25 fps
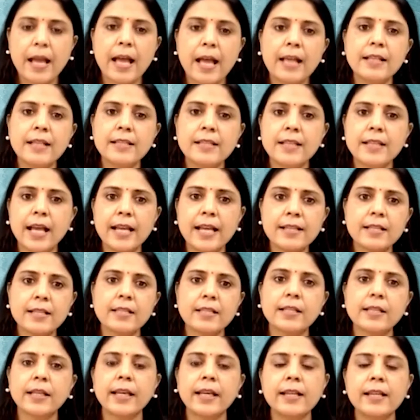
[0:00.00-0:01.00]
And science
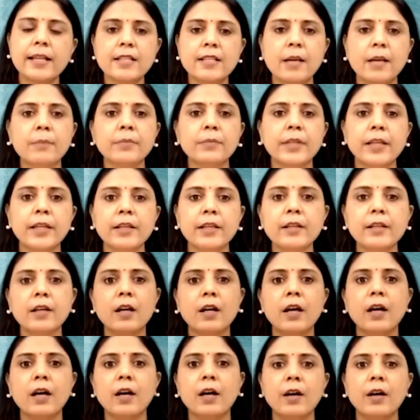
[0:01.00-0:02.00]
is again something
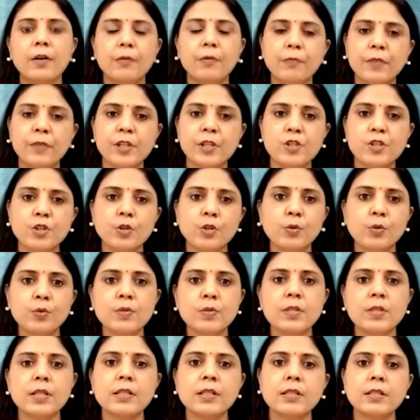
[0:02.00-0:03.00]
which
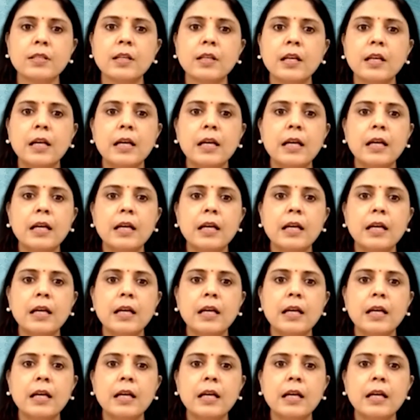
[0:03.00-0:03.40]
uses